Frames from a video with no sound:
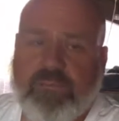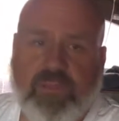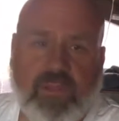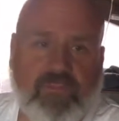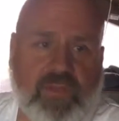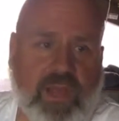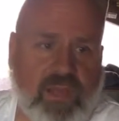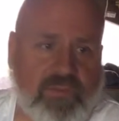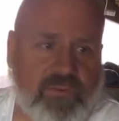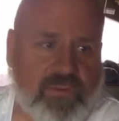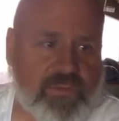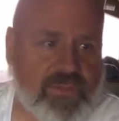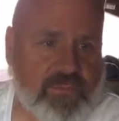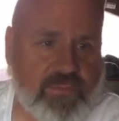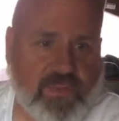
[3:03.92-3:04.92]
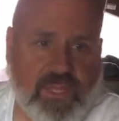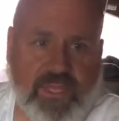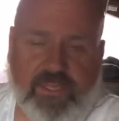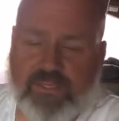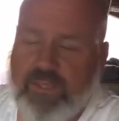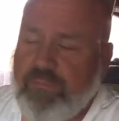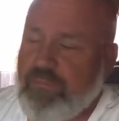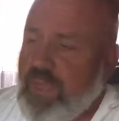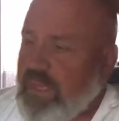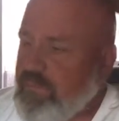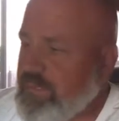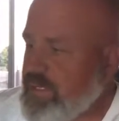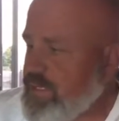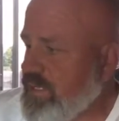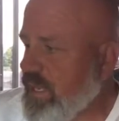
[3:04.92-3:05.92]
they've gone through some things, they've made
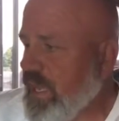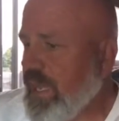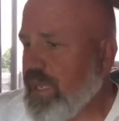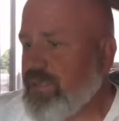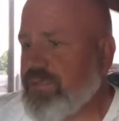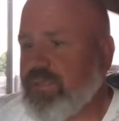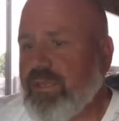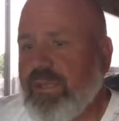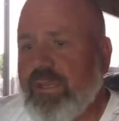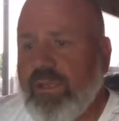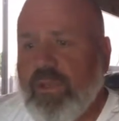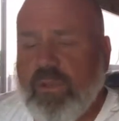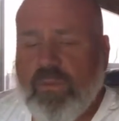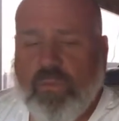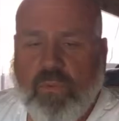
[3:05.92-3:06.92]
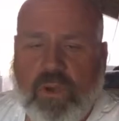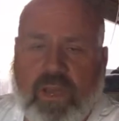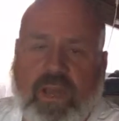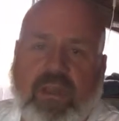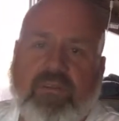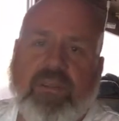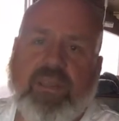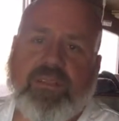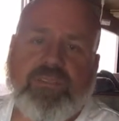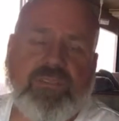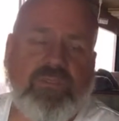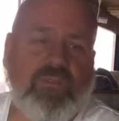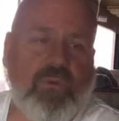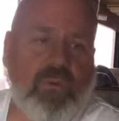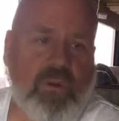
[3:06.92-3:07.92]
mistakes, whatever it is,
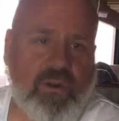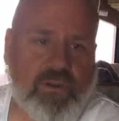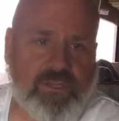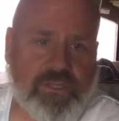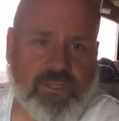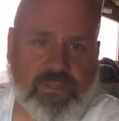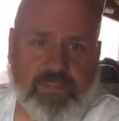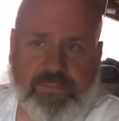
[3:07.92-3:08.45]
divorce,